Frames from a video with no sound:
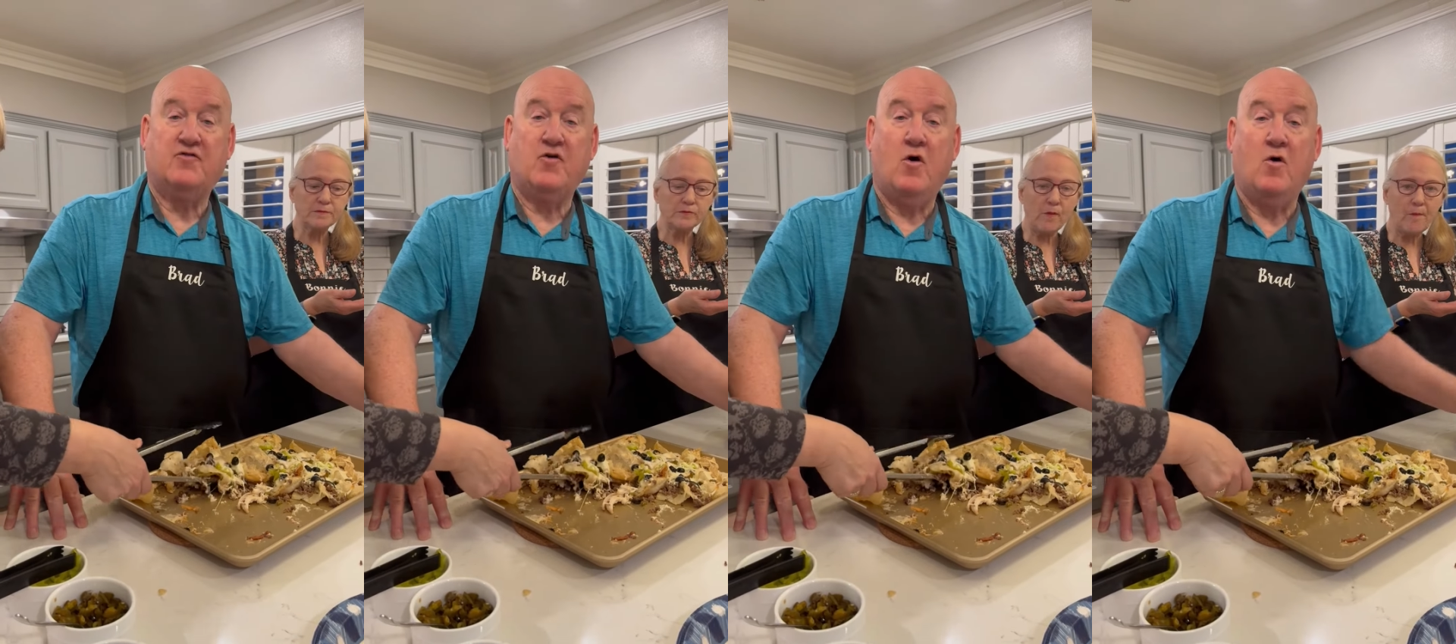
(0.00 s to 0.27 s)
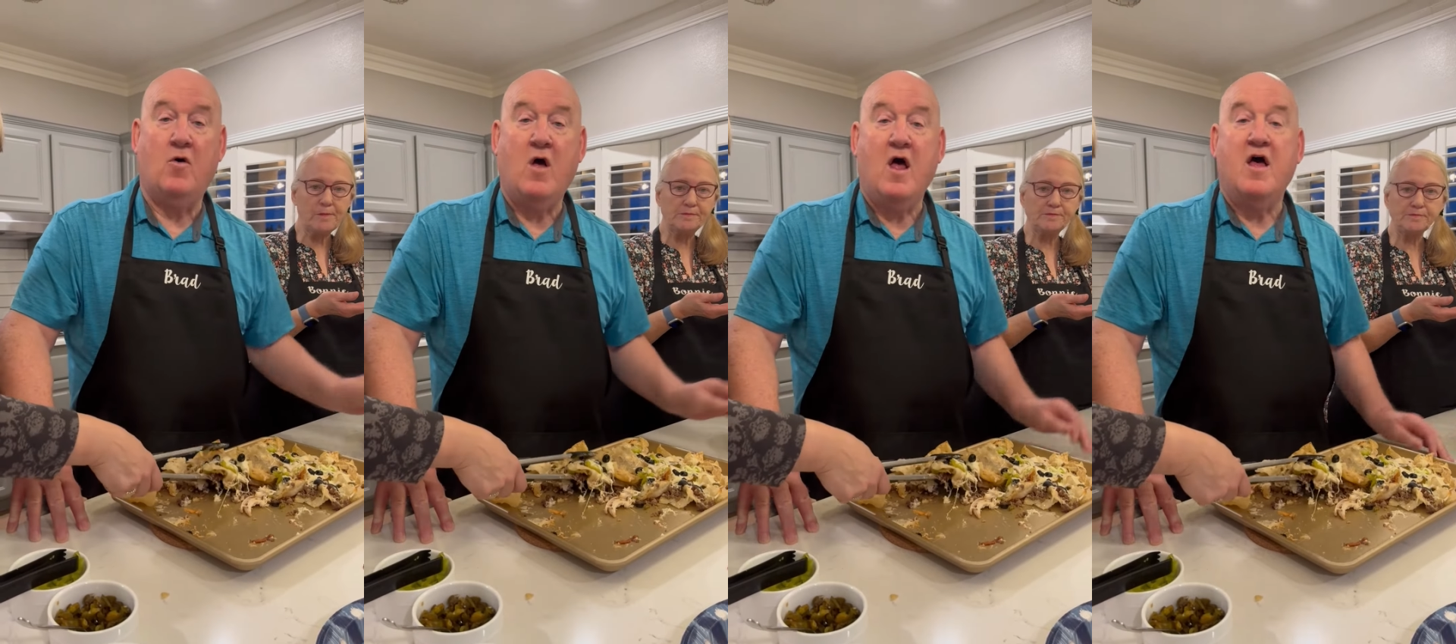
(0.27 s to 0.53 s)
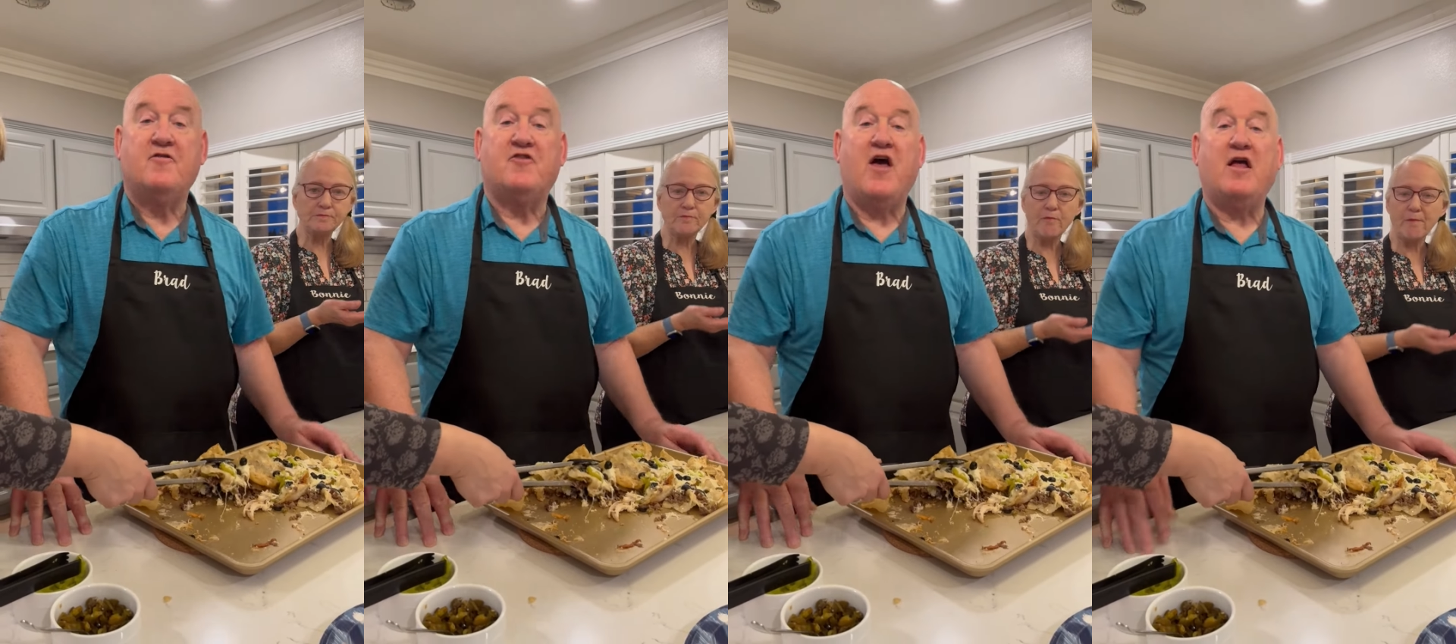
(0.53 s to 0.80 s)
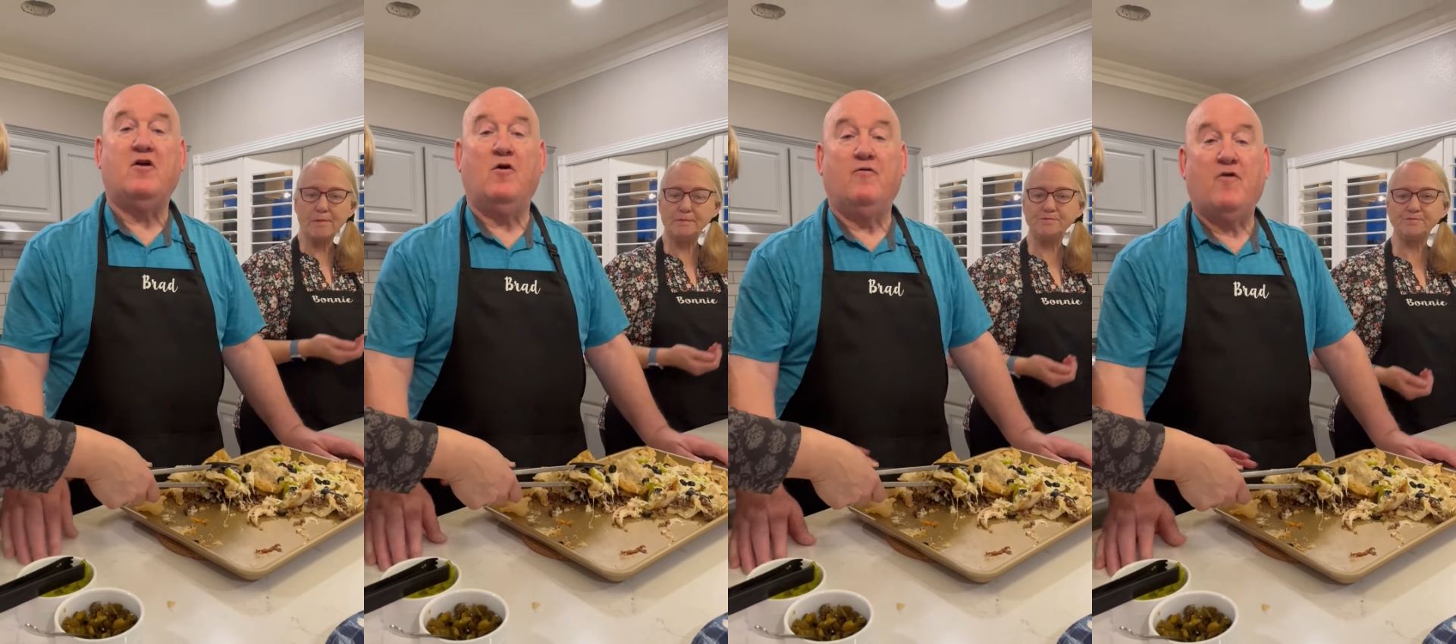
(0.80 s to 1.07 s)
So
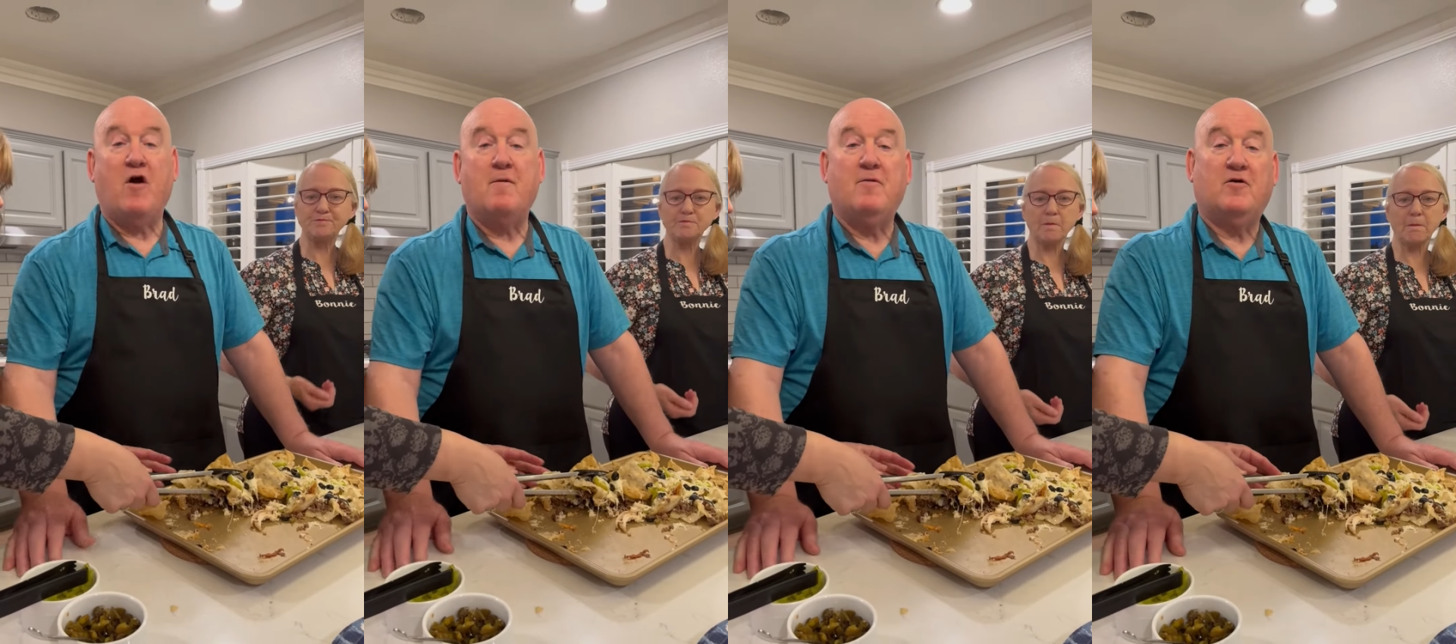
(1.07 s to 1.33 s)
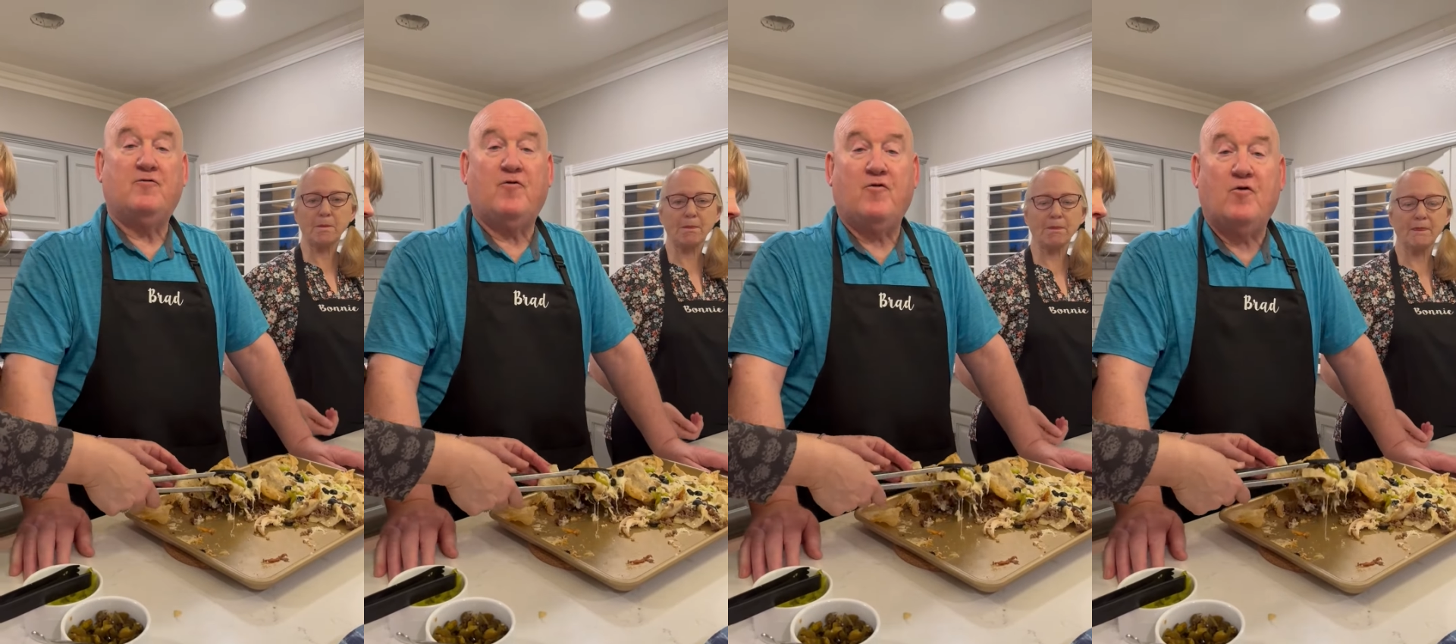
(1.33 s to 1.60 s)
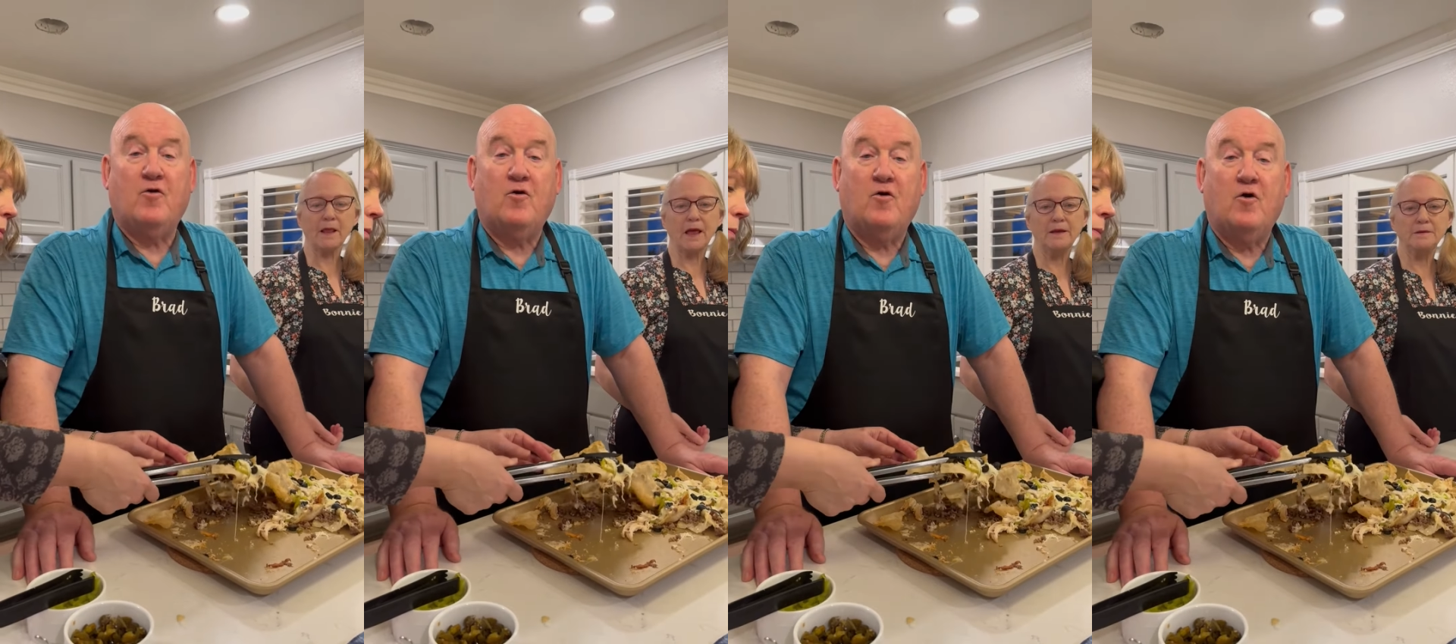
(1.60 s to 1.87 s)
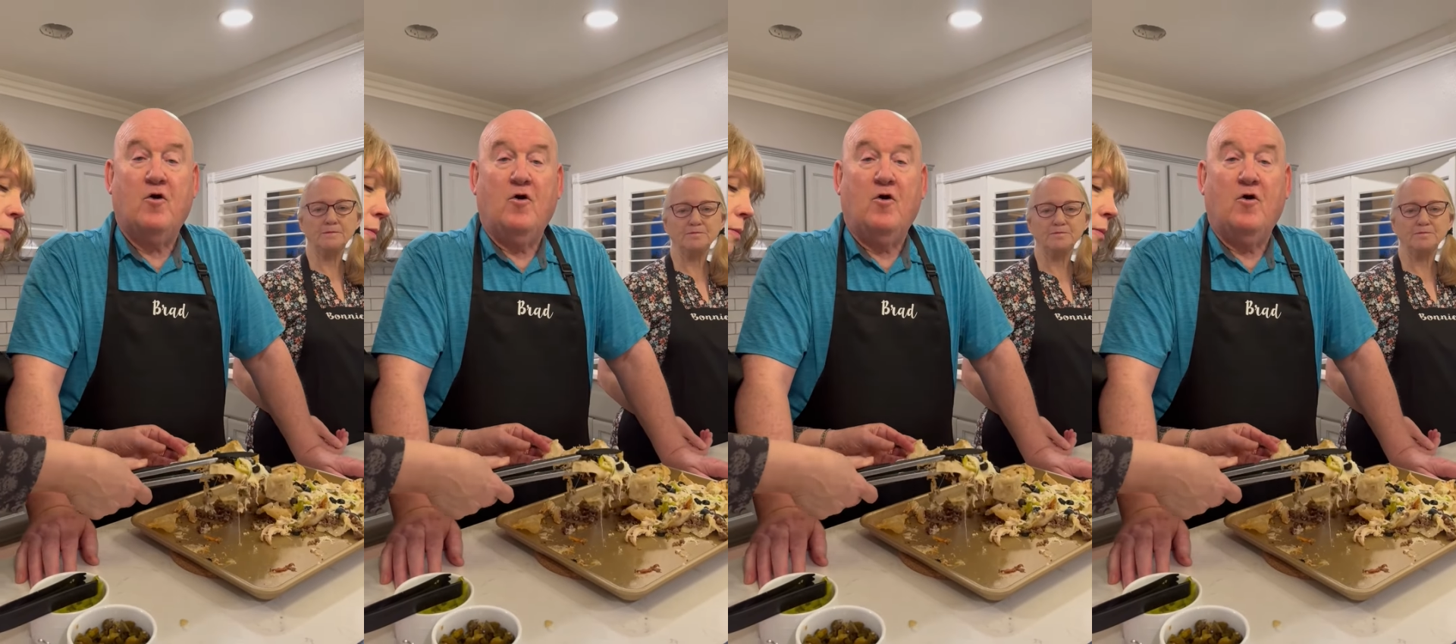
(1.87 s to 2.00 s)
thank you very much for